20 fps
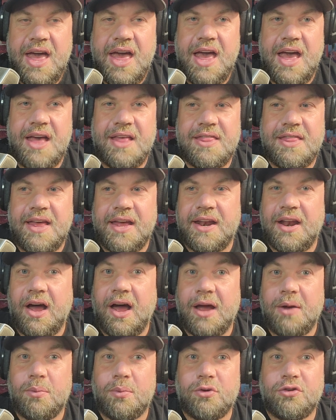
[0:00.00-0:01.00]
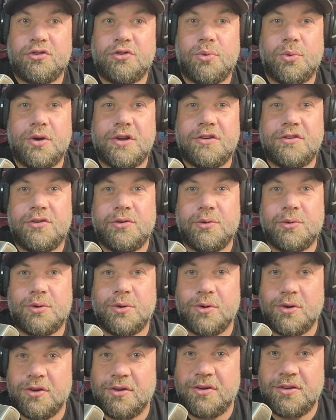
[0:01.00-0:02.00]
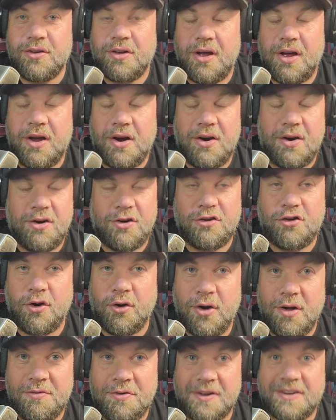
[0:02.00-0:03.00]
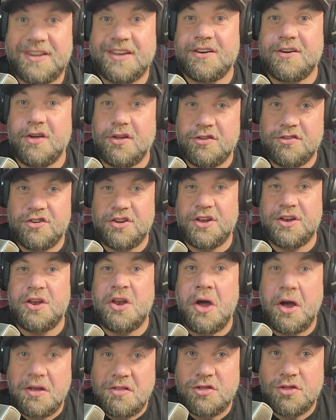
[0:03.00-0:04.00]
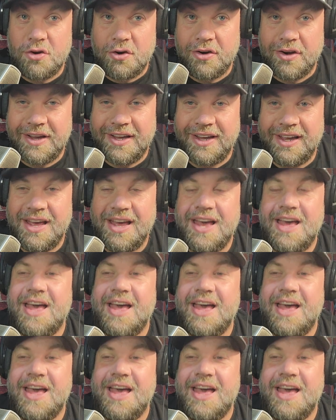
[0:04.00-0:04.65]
and then I was going to go to or turn off all technology at 9:30